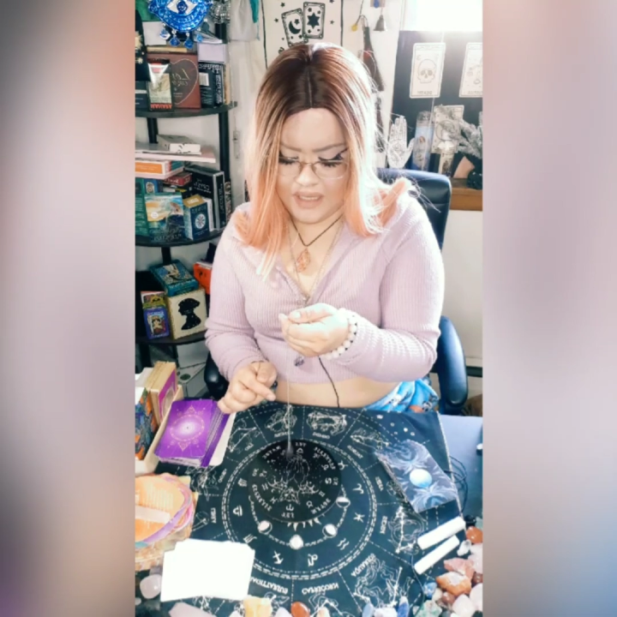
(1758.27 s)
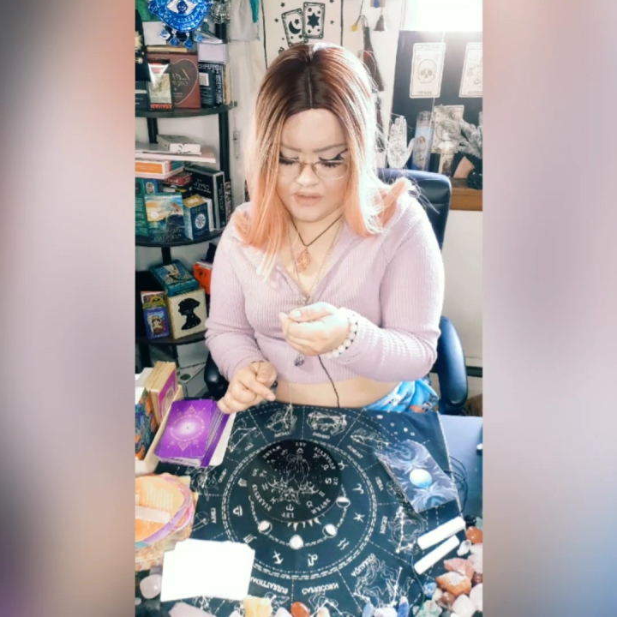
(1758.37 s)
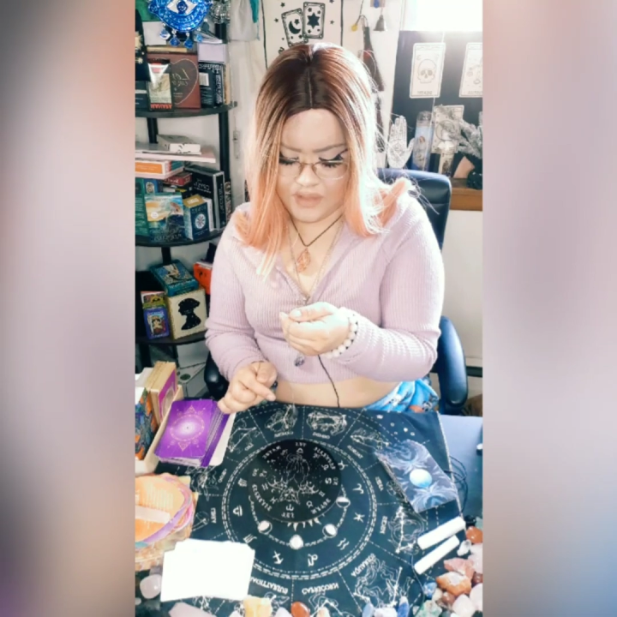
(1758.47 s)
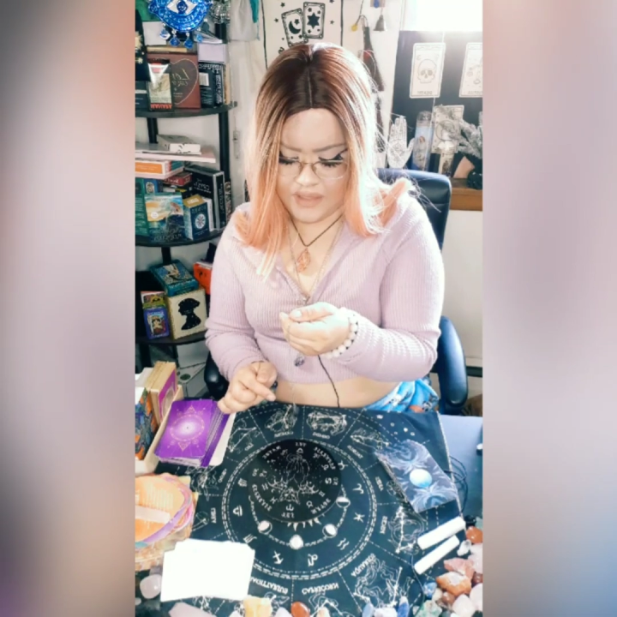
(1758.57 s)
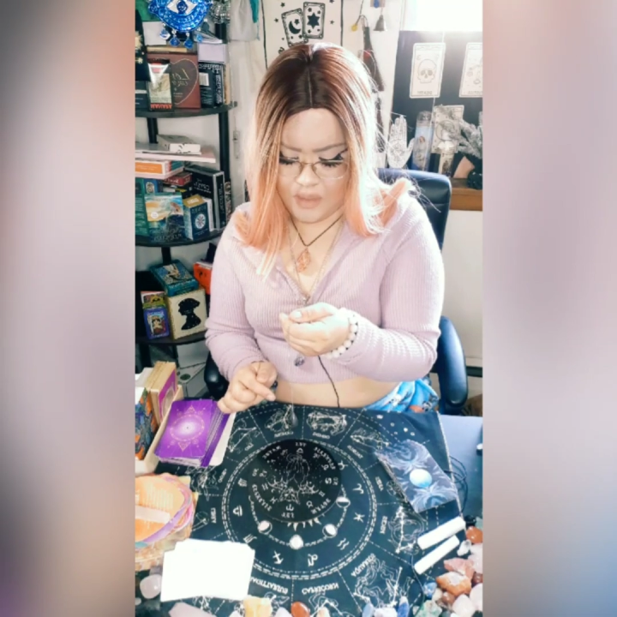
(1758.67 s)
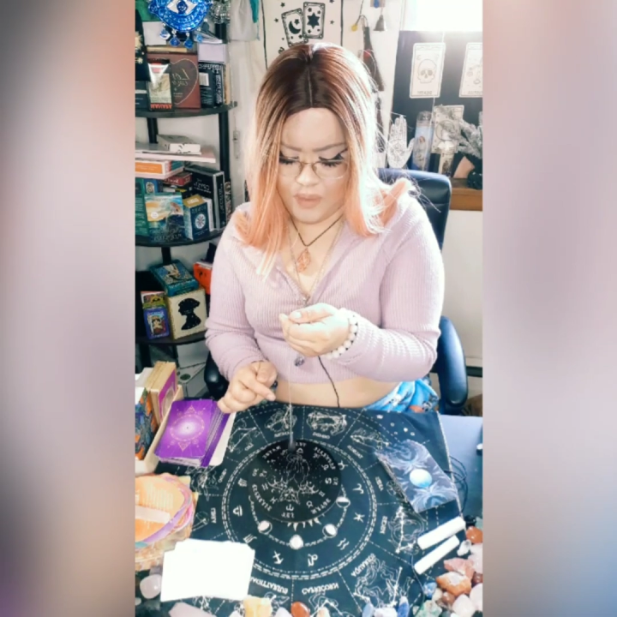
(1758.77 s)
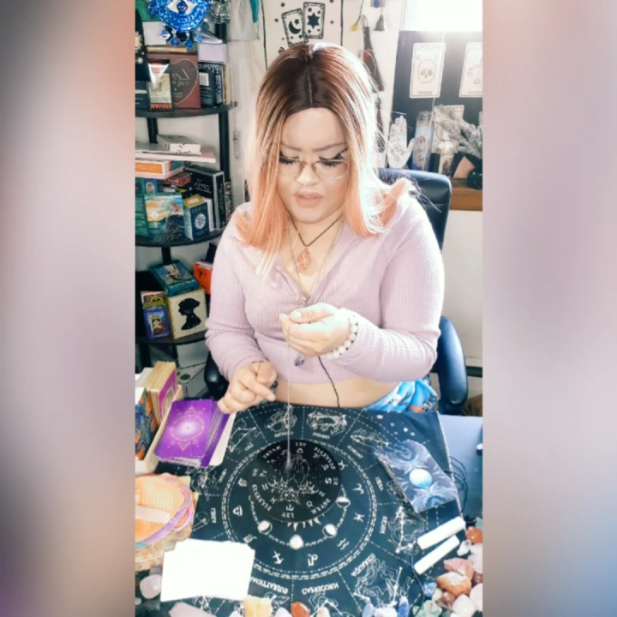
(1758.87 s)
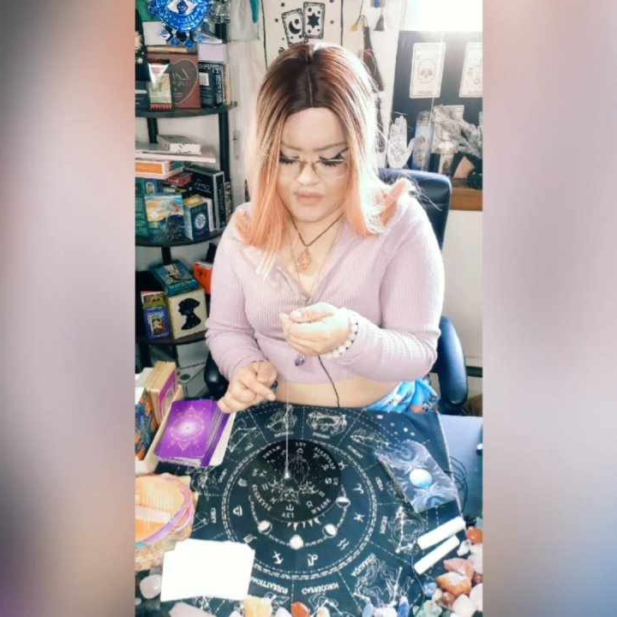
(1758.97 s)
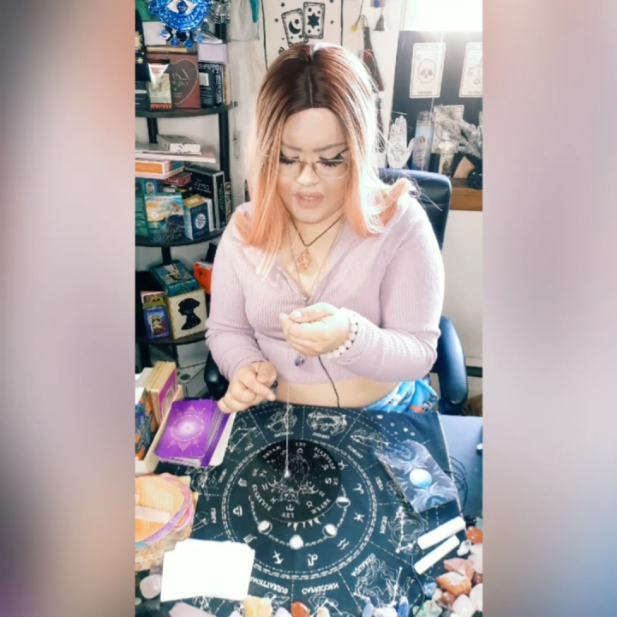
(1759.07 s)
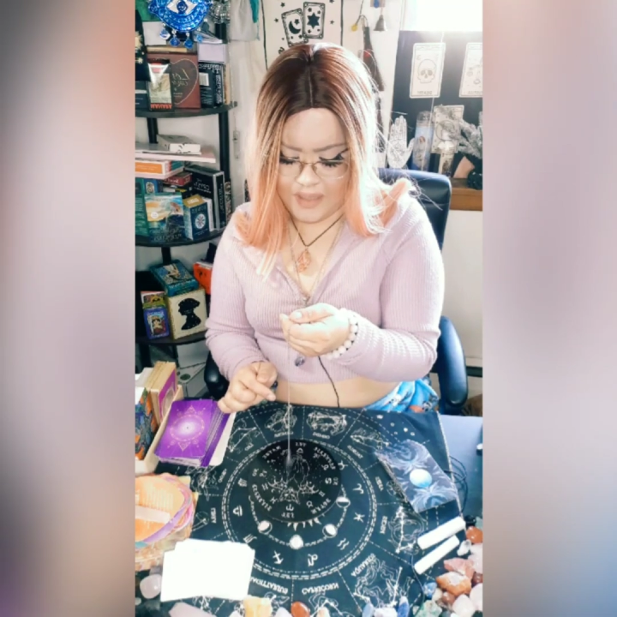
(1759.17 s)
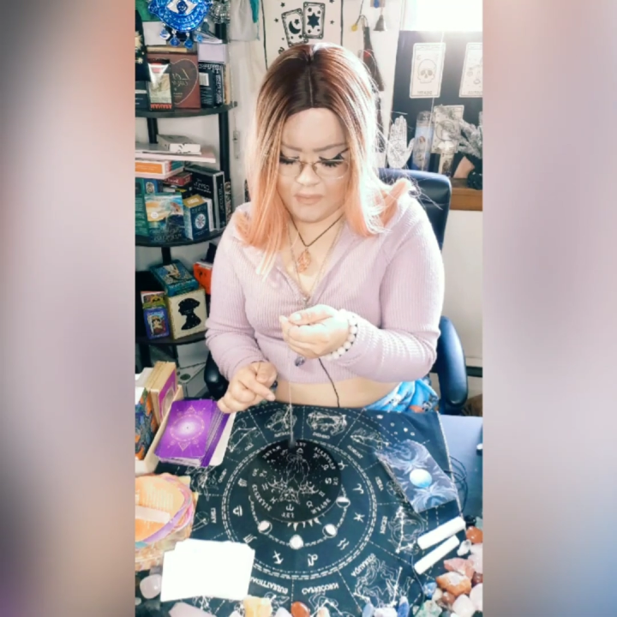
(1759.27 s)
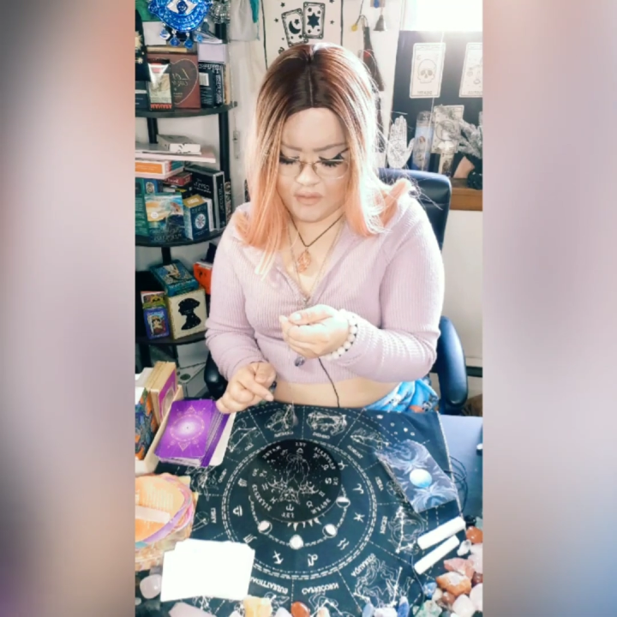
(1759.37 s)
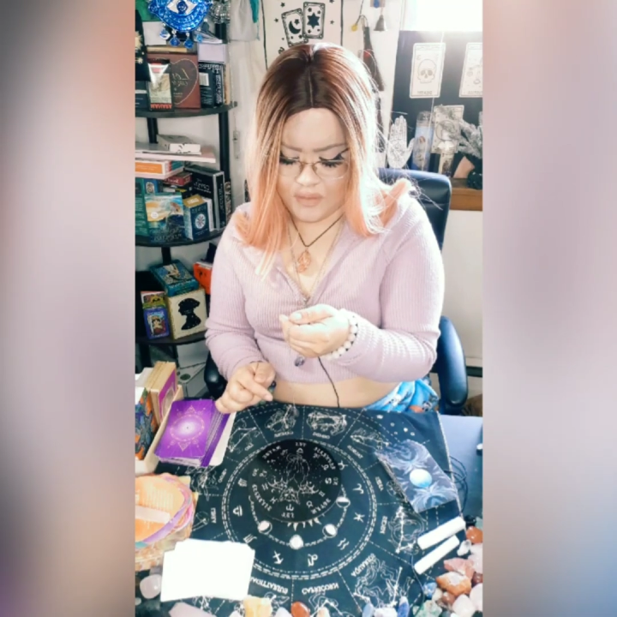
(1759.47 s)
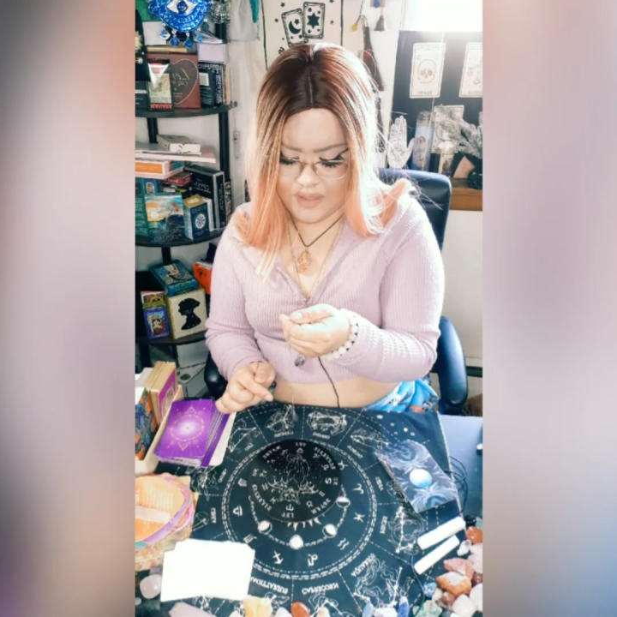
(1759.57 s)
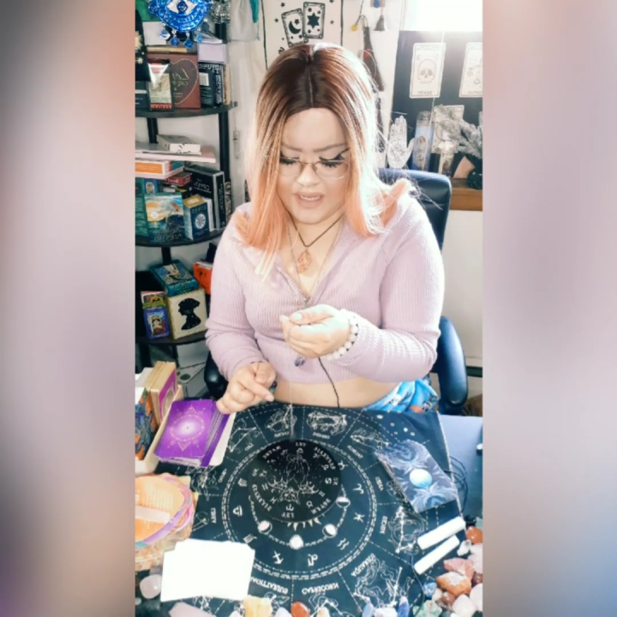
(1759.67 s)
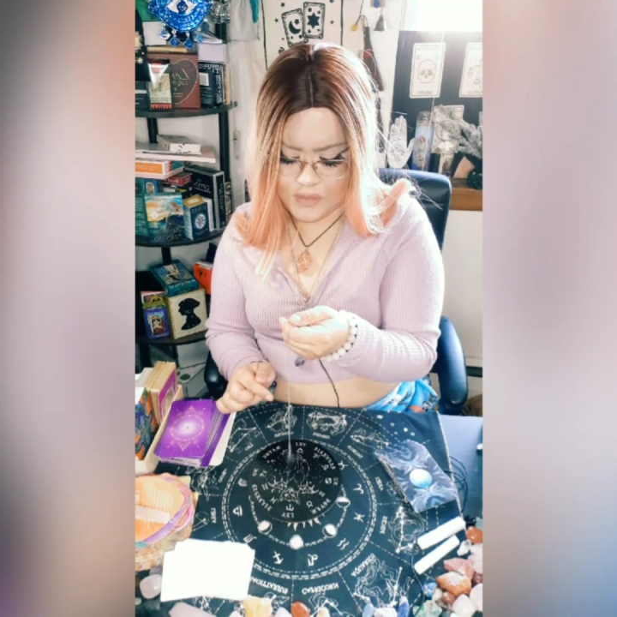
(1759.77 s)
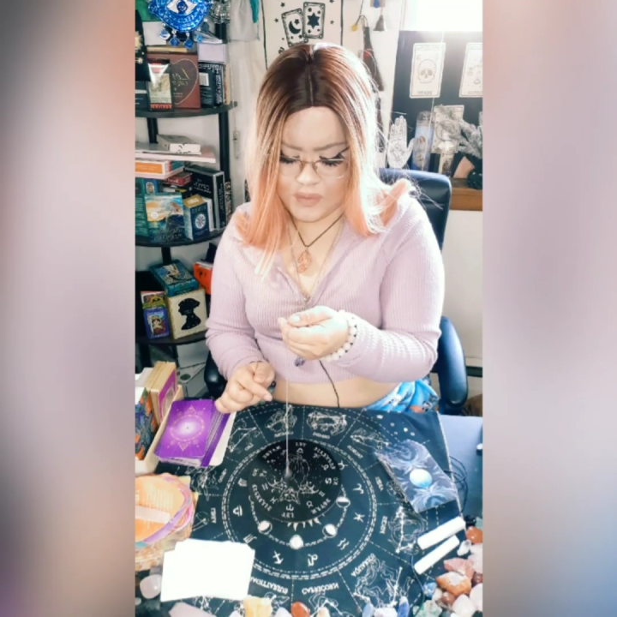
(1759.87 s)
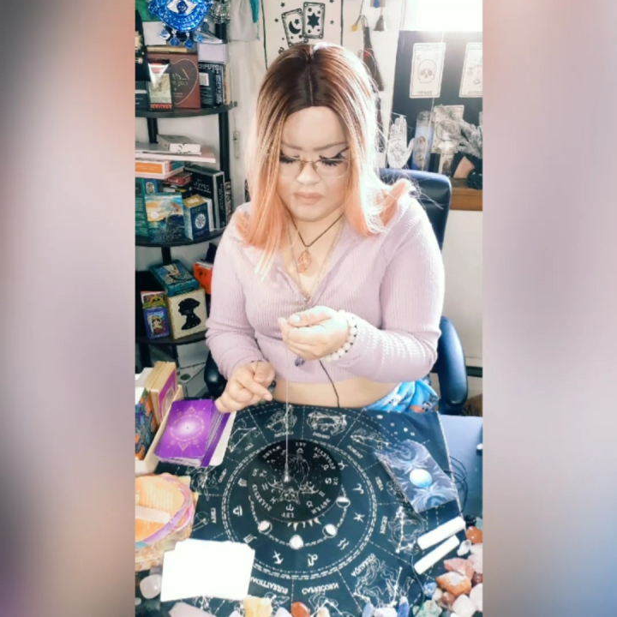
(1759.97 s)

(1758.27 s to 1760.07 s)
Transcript: answering that question so I can move to the next one?